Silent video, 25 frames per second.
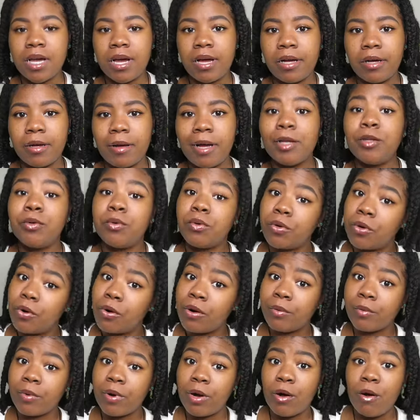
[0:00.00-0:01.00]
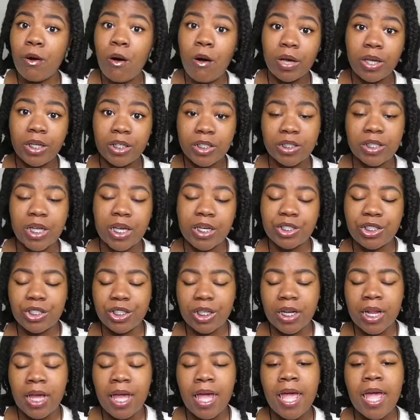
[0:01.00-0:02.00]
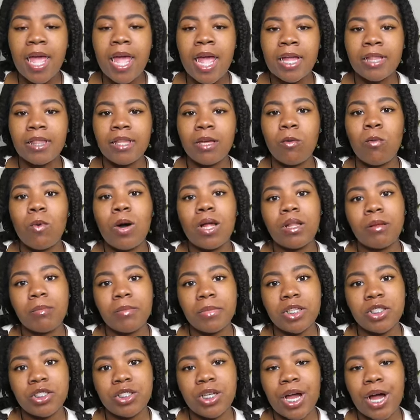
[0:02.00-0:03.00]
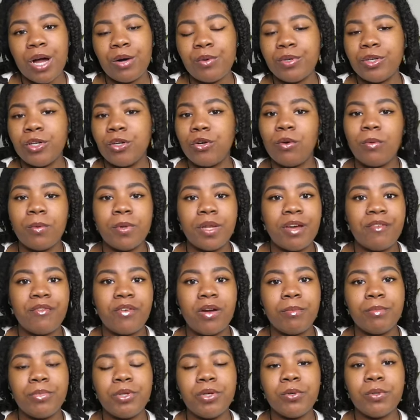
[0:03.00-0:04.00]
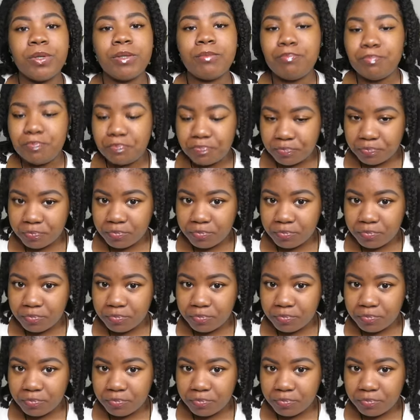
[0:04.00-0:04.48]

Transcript: I do a cornrow on each section, and then while I'm in the shower or whatever I'm doing,